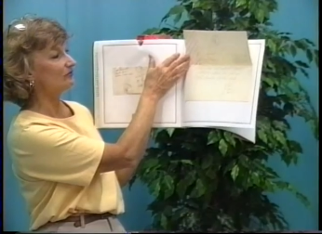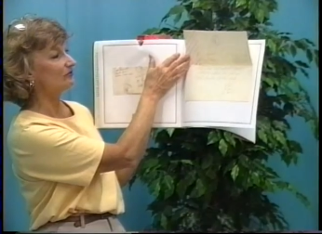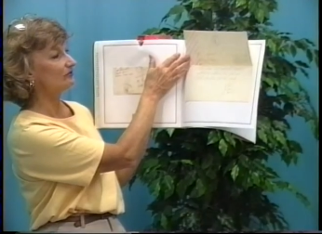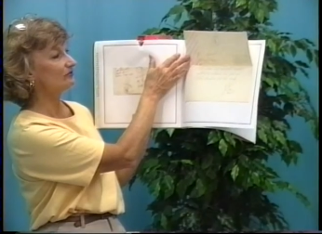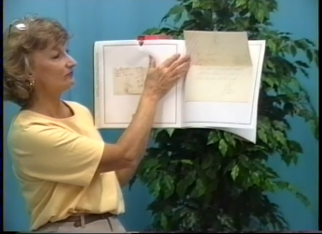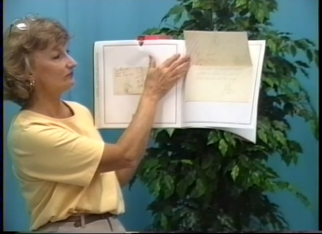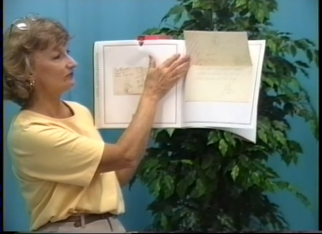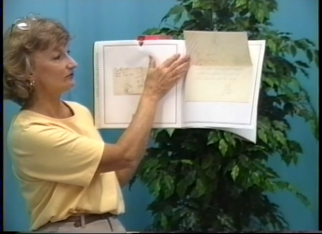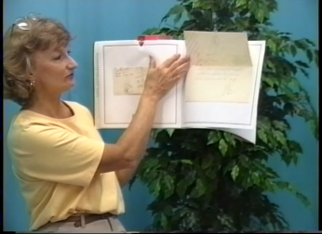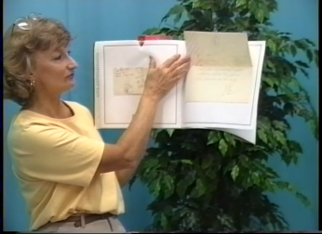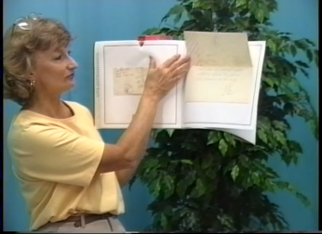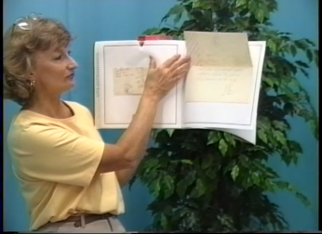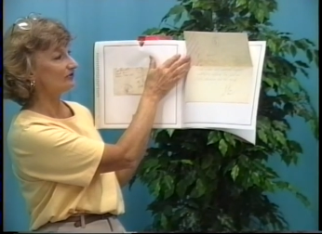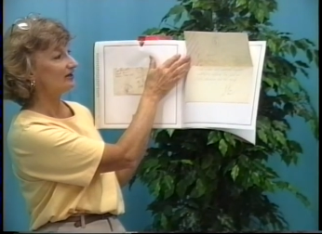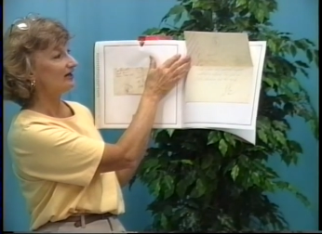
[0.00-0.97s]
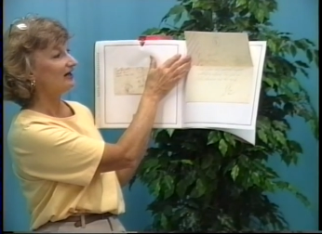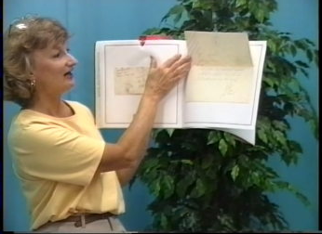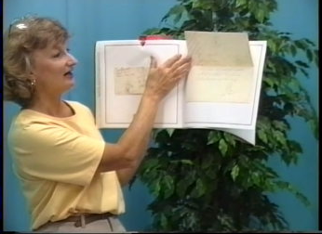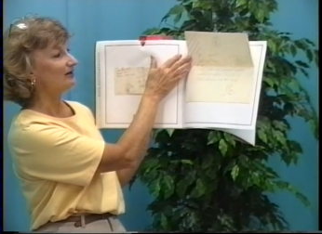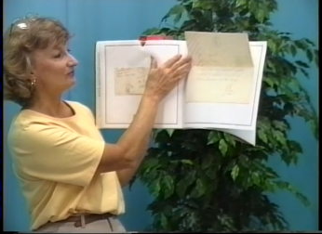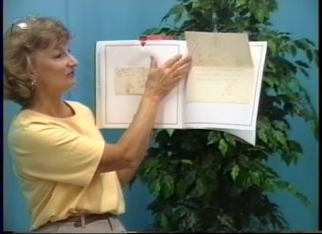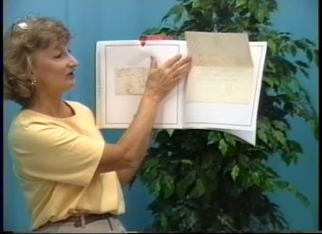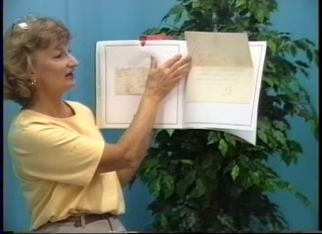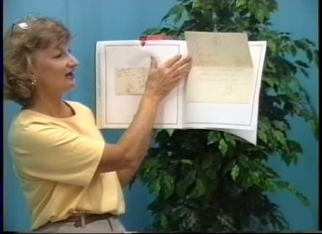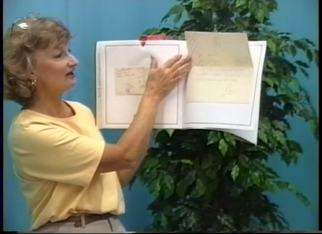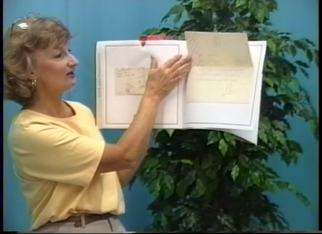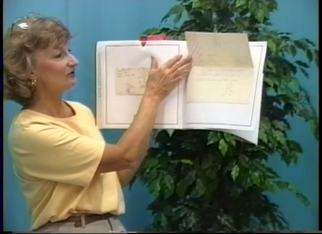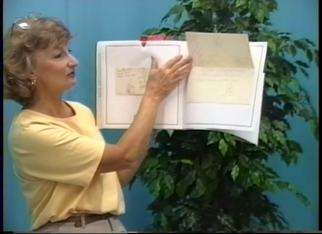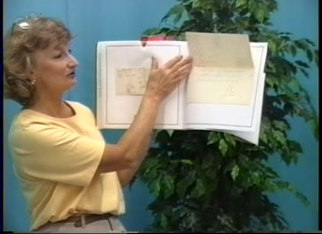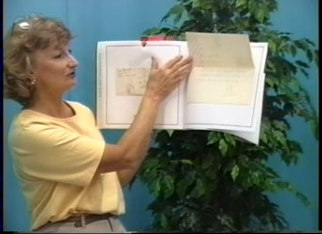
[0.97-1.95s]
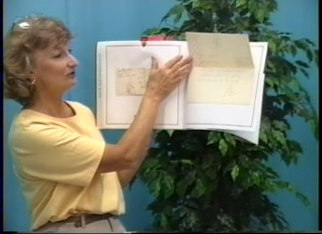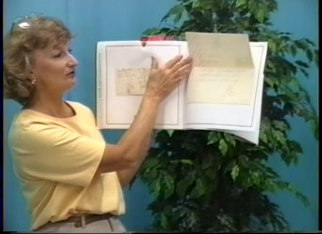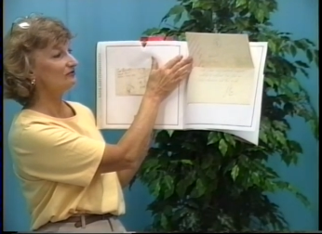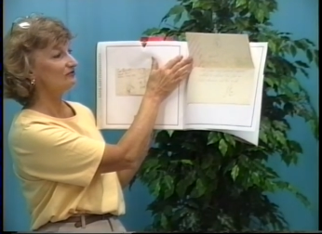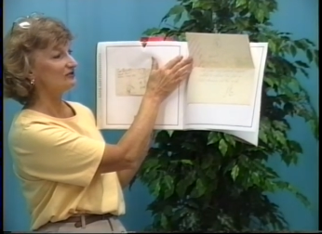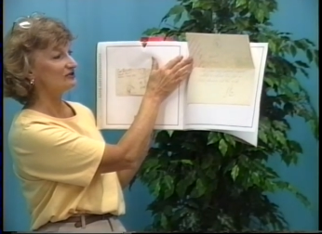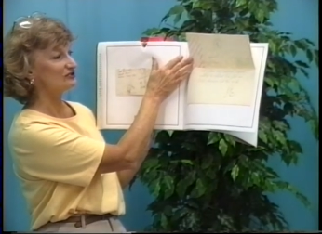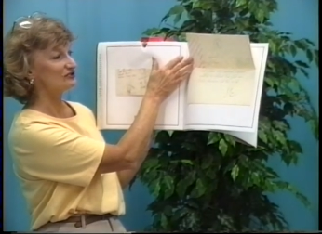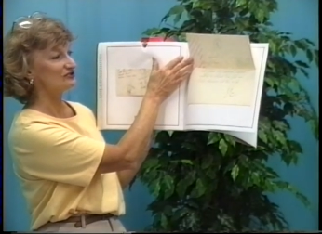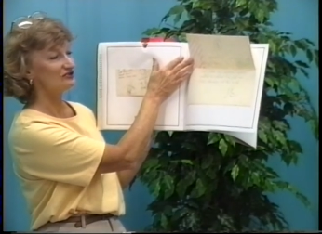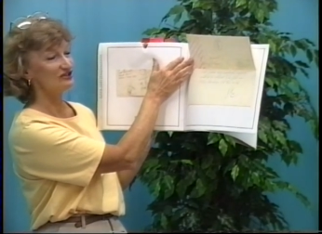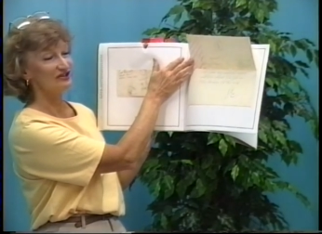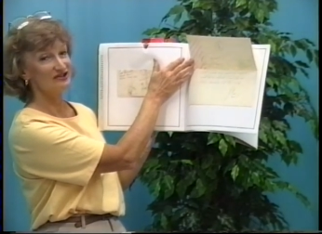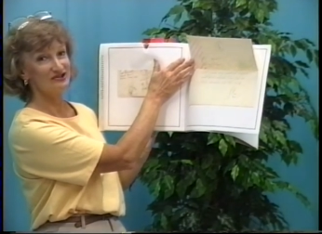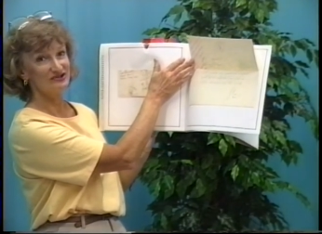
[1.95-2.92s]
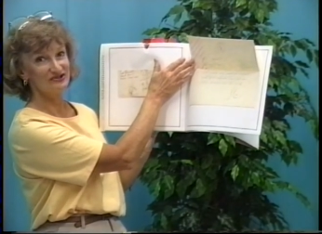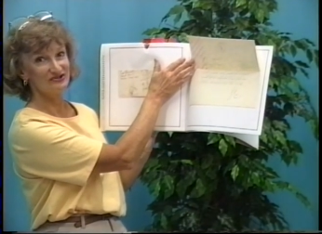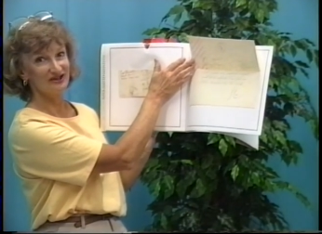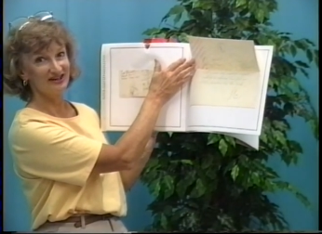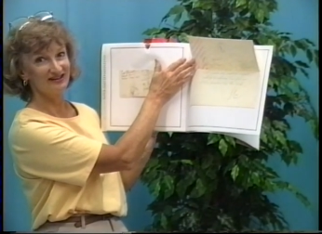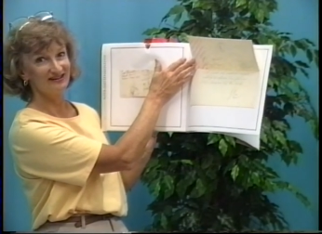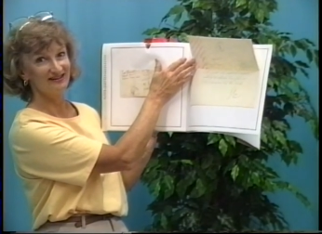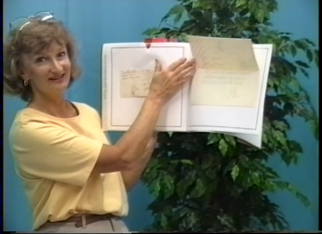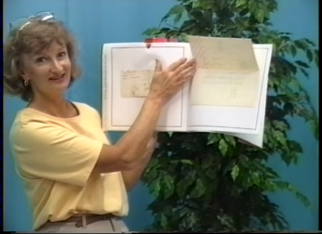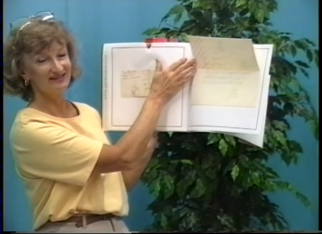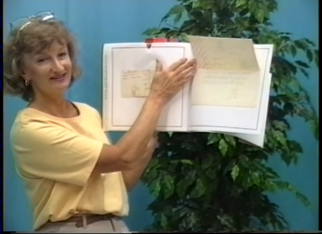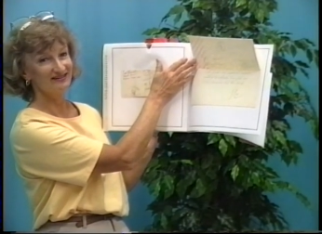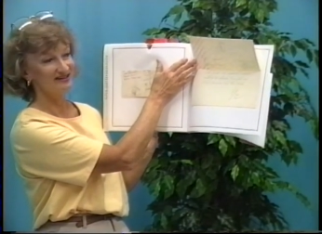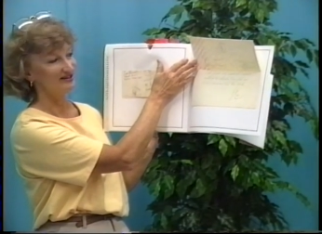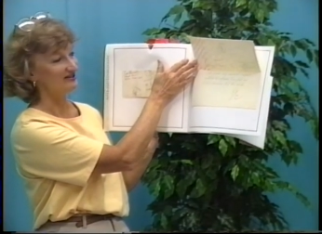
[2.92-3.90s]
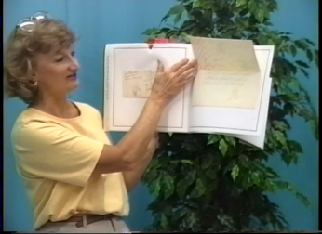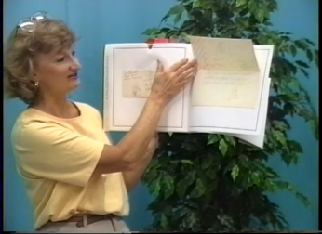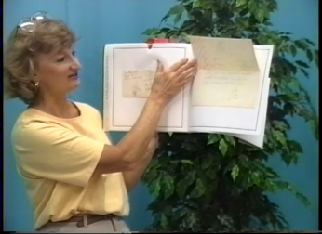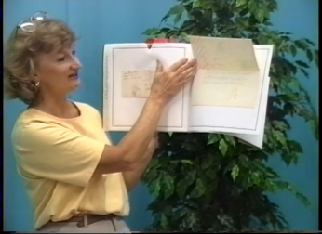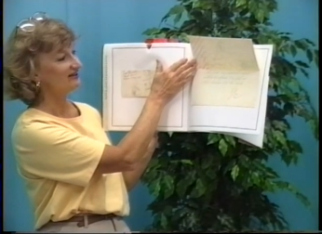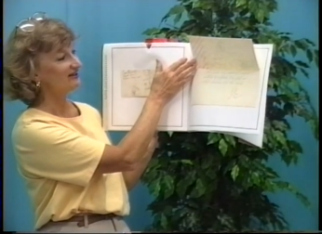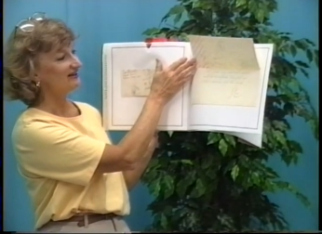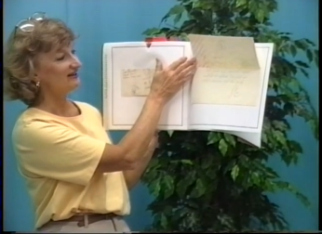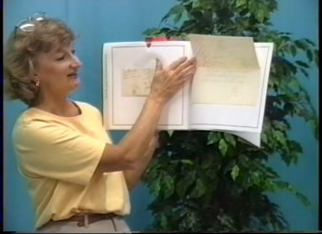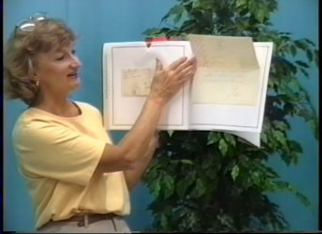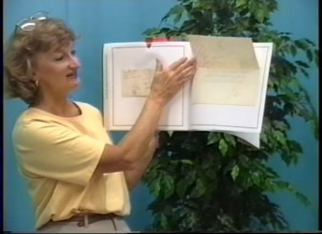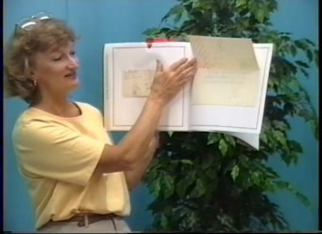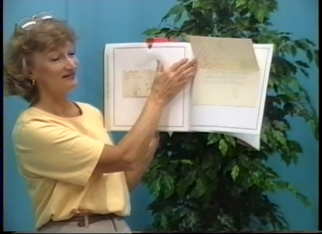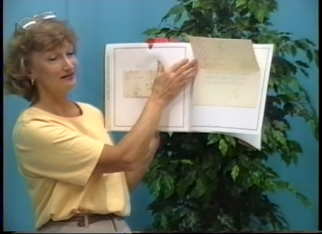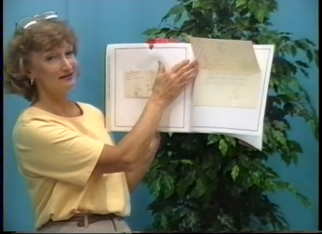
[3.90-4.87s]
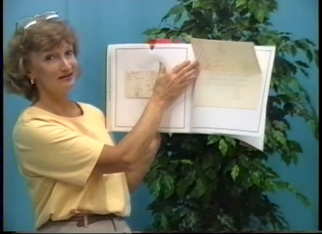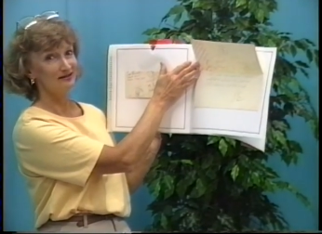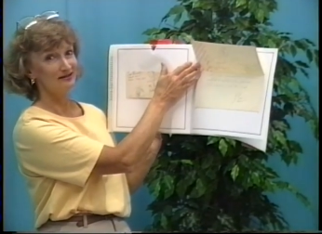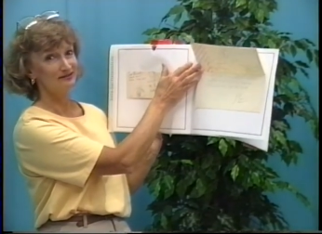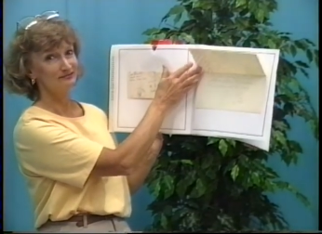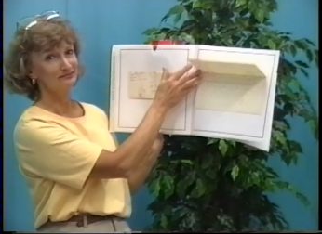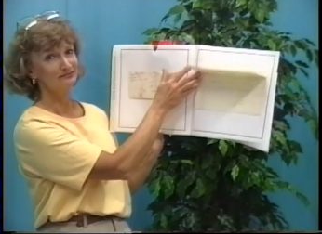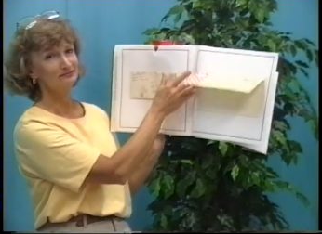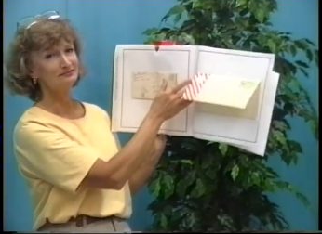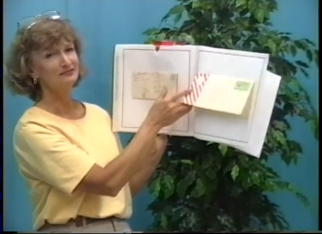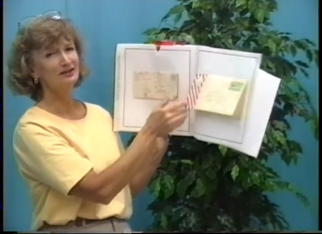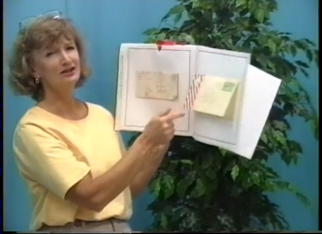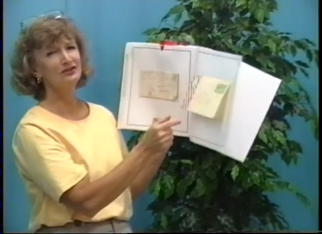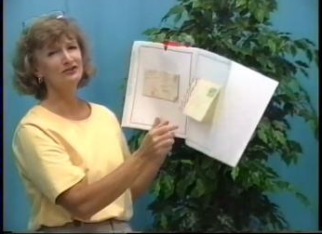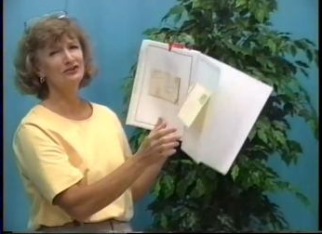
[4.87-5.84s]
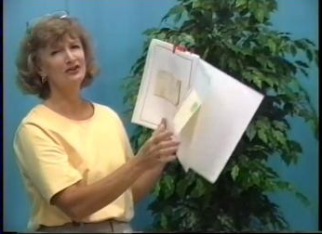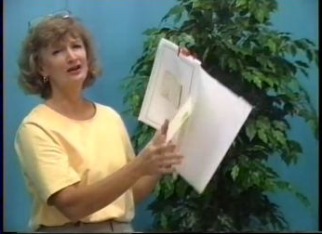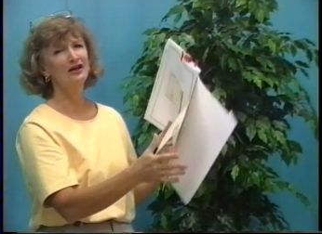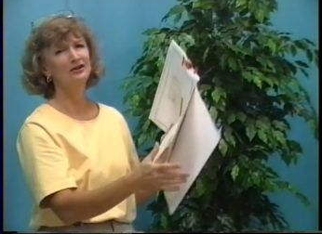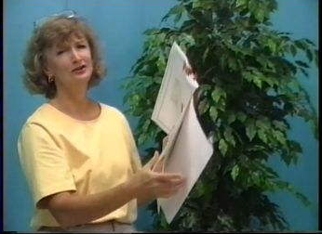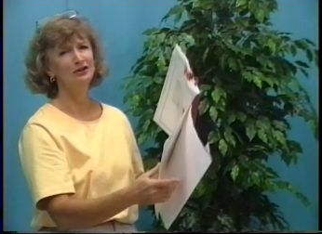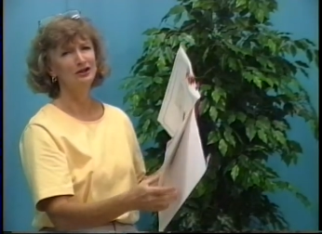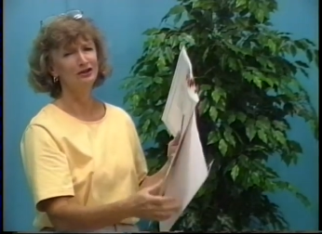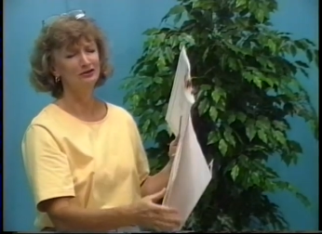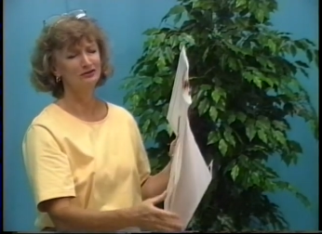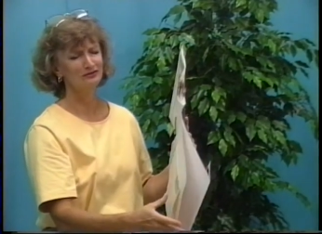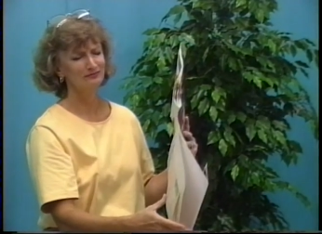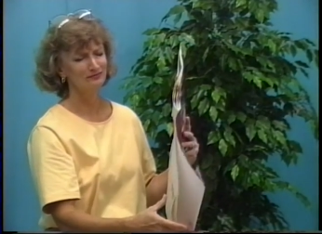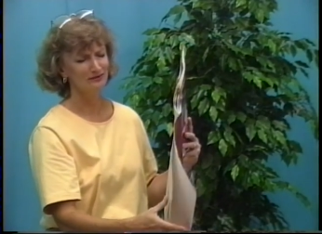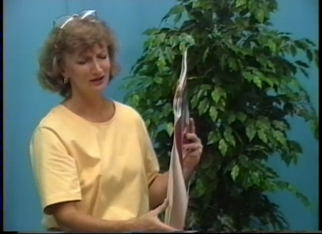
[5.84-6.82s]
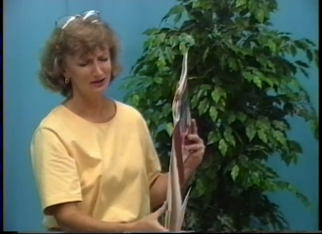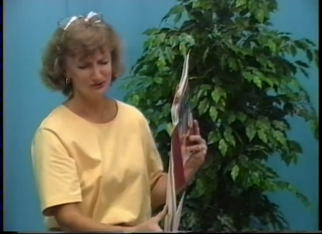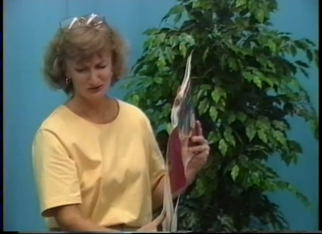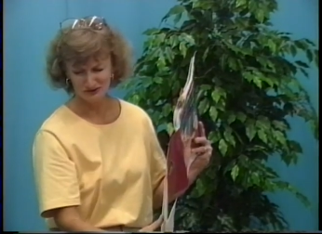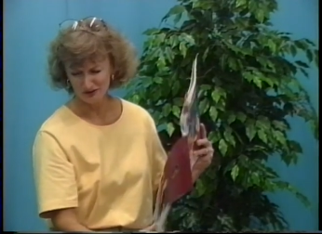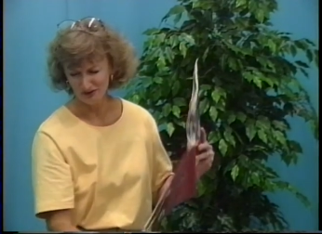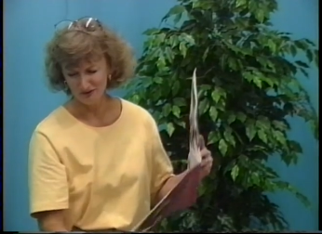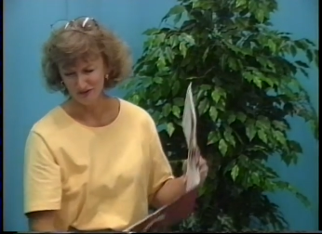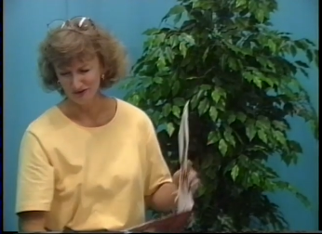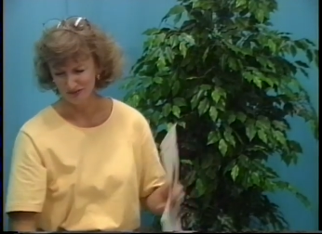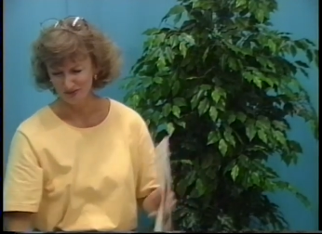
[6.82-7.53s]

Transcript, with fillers: be refused. I'm glad our little adventure did the trick. Signed, SC. Isn't that neat? I just love this